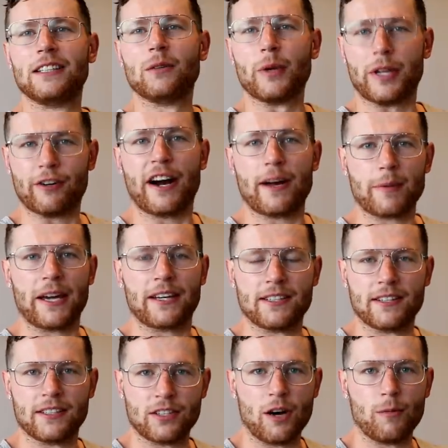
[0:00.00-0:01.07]
we crack back into
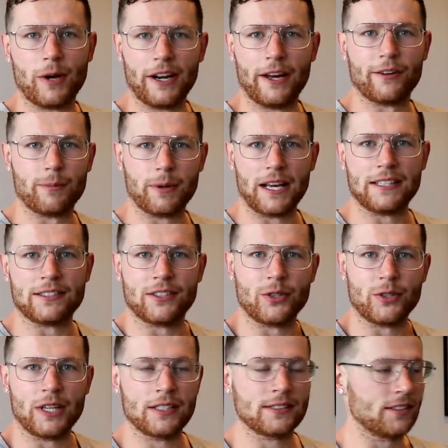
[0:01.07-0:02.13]
the top 100 players of
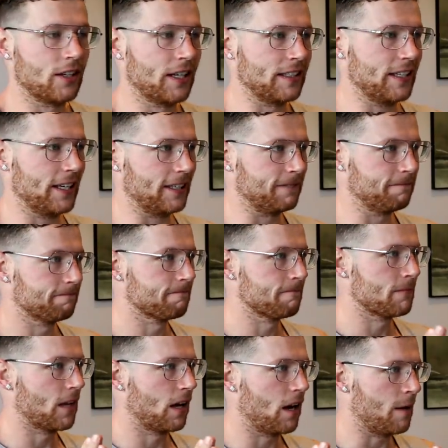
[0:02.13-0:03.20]
2019.
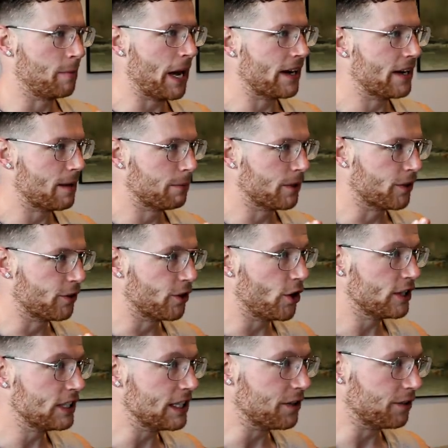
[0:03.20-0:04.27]
I'm at number
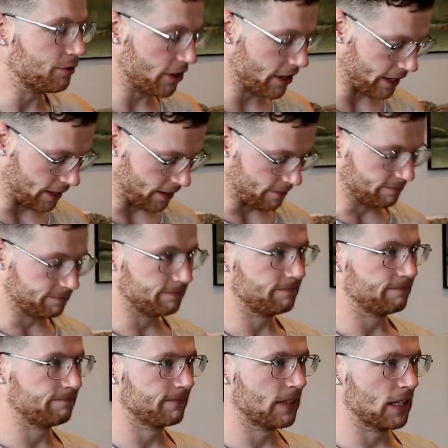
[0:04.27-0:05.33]
33.
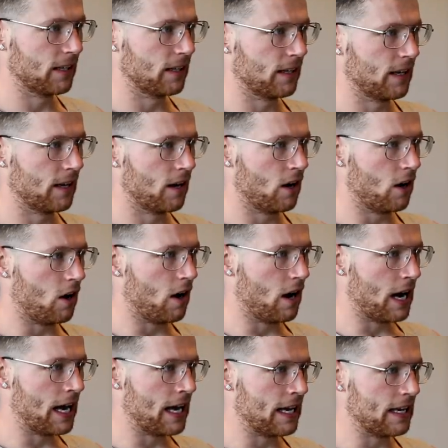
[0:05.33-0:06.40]

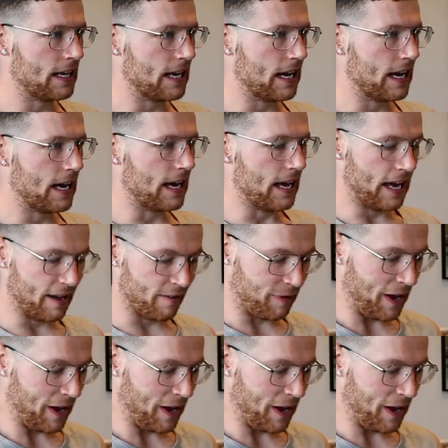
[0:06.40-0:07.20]
I have,